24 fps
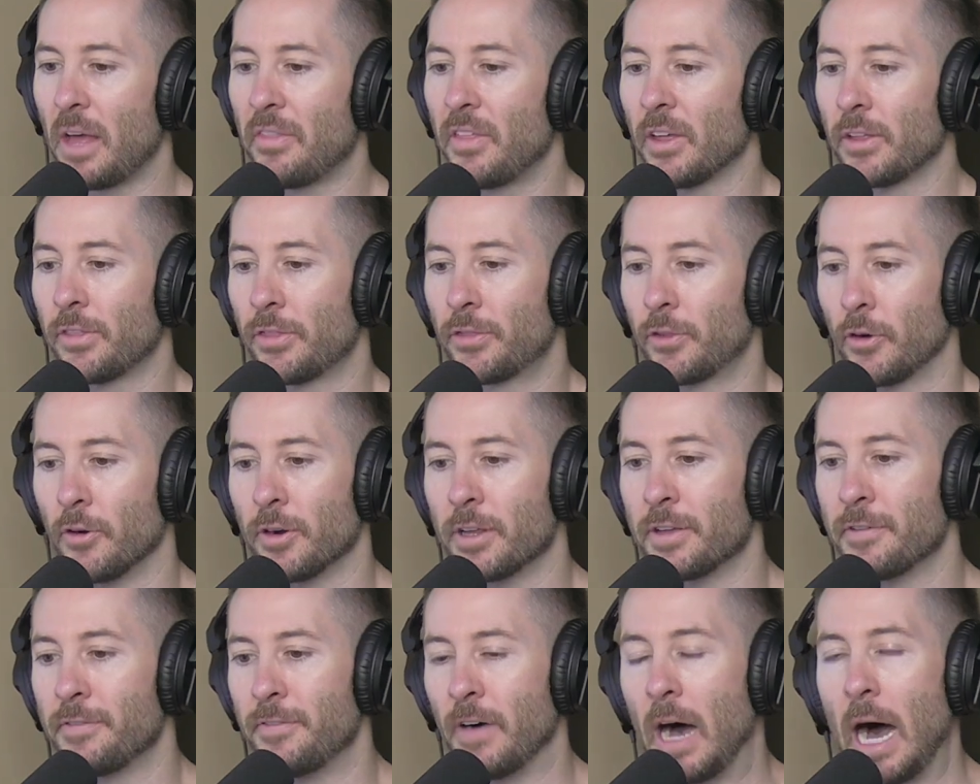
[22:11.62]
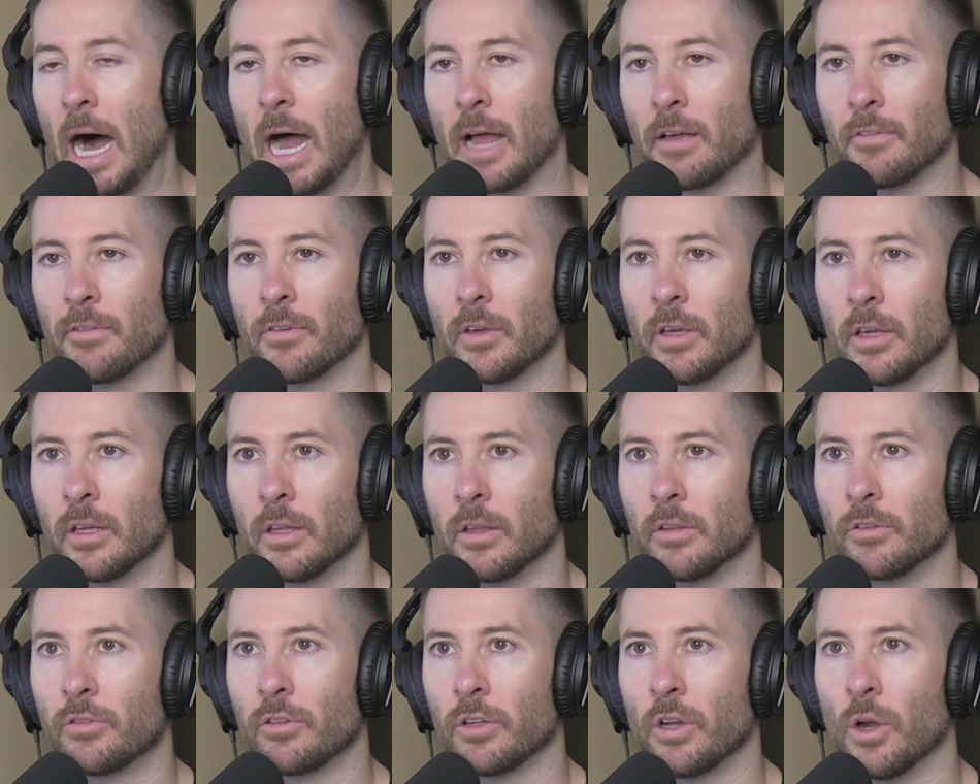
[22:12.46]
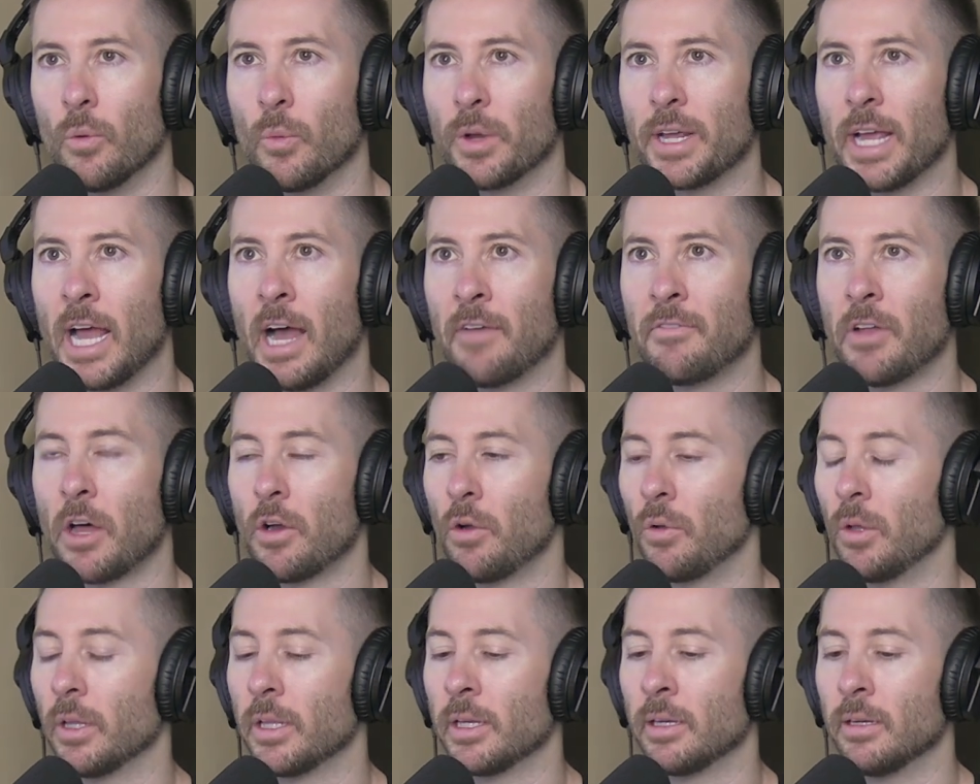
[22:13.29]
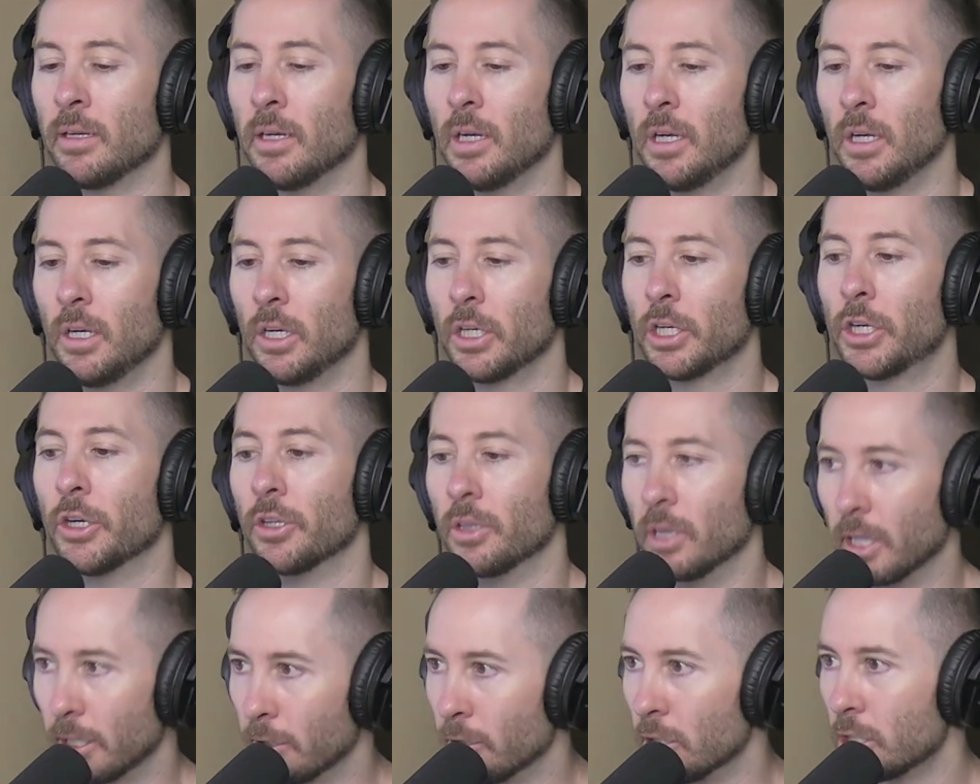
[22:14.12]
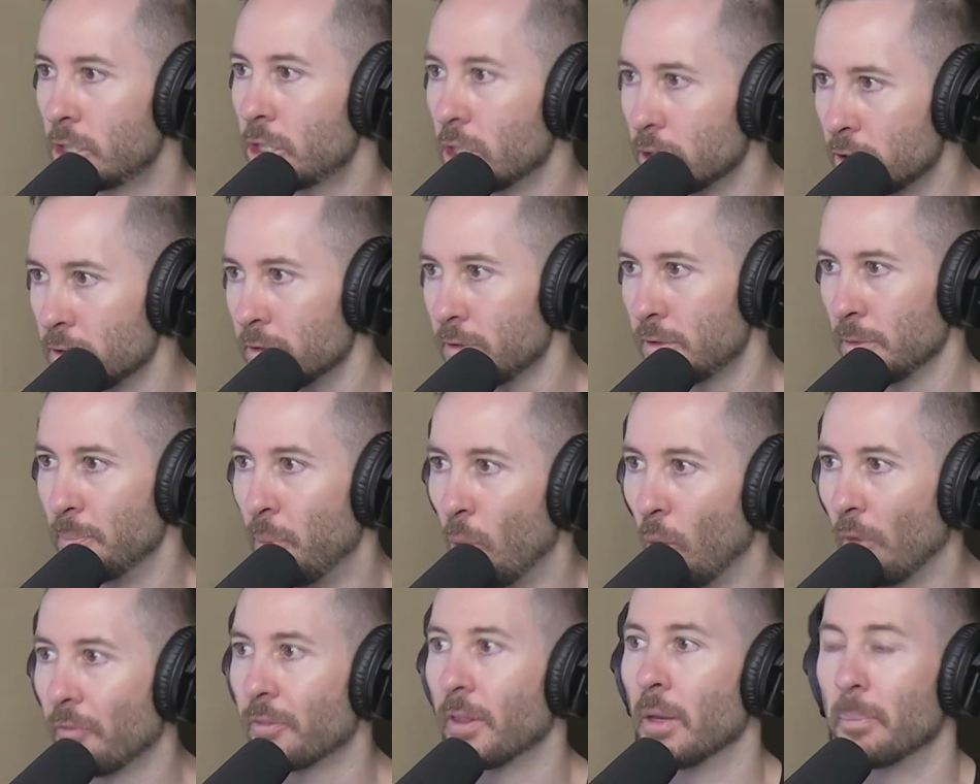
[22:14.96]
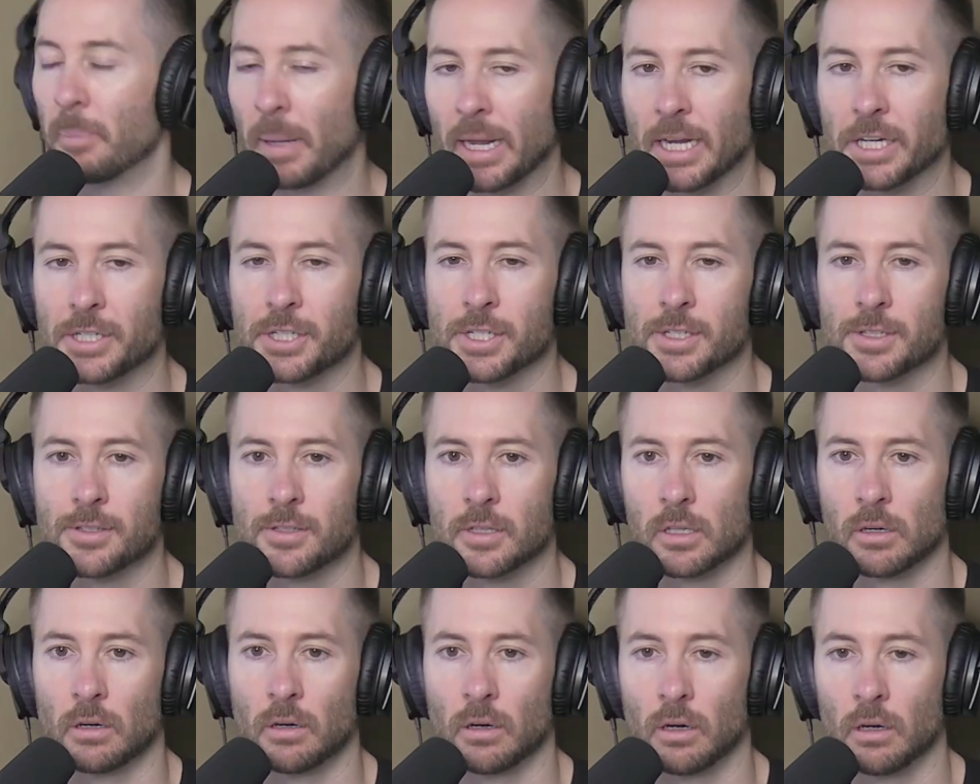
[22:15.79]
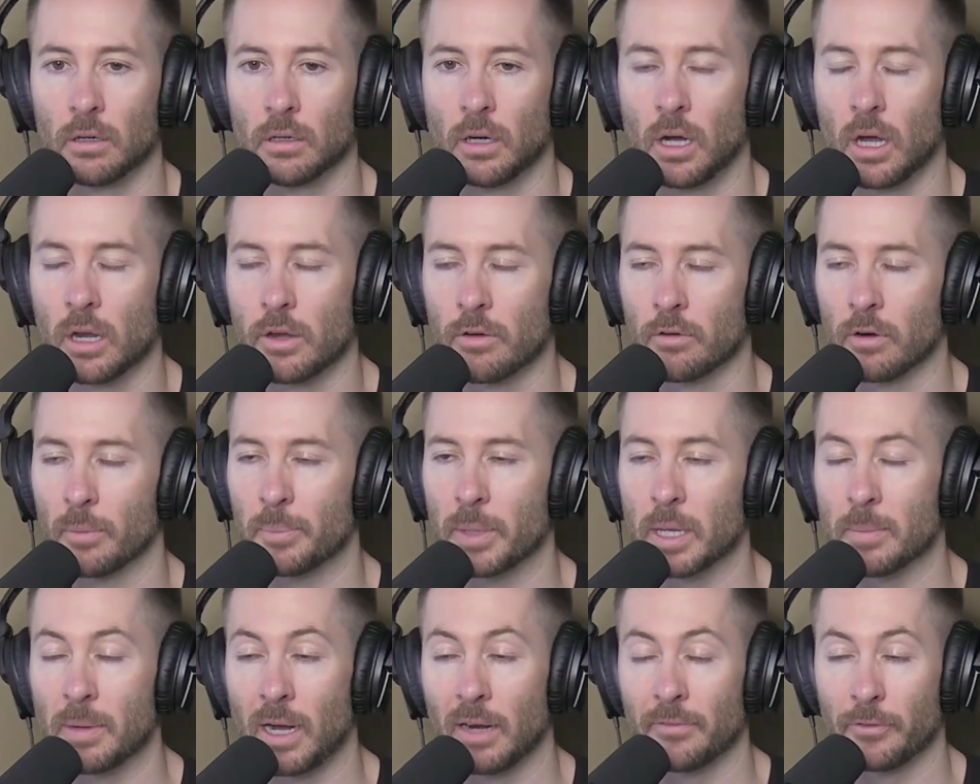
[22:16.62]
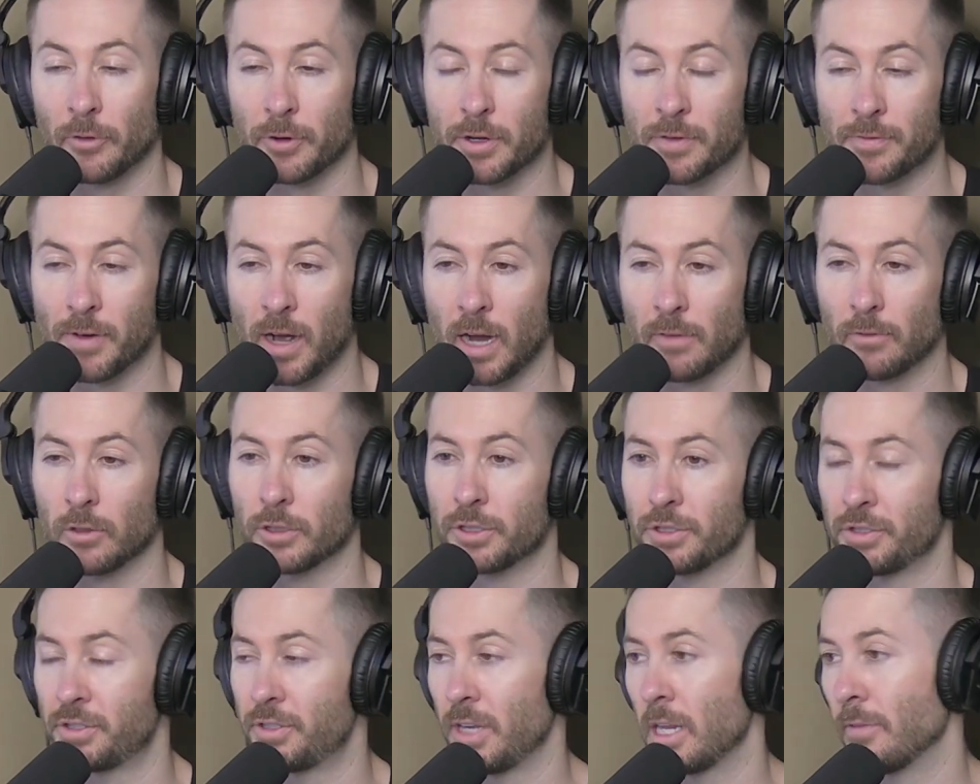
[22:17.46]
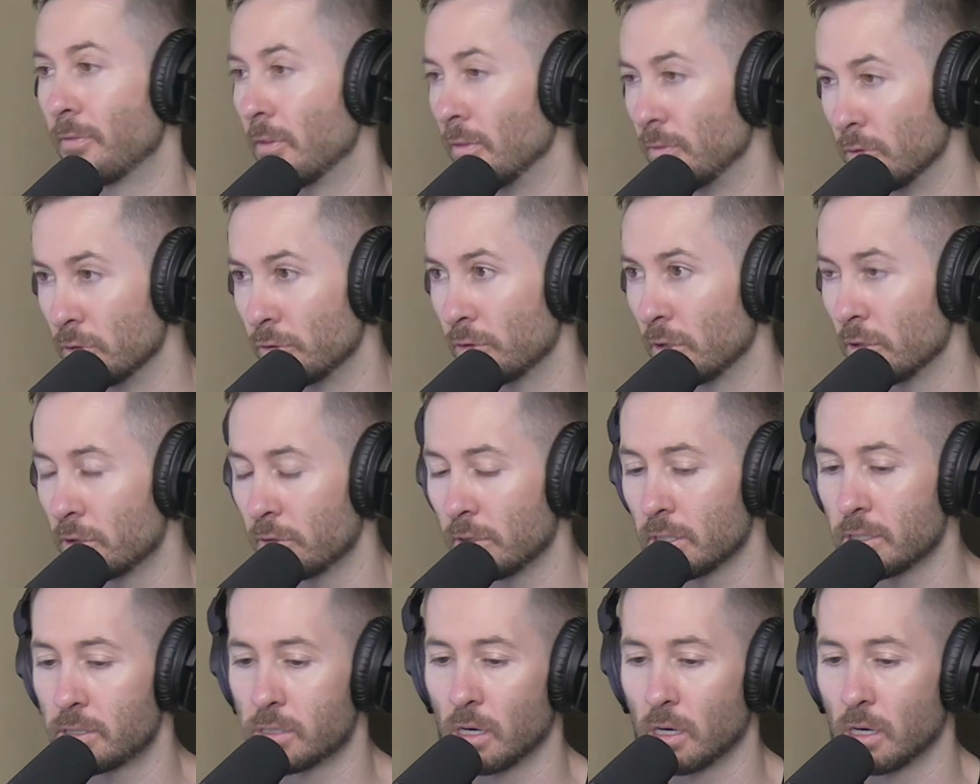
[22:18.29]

think 35 is, we have not only good literature to support that patients that are under a BMI of 35 are just safer for surgery.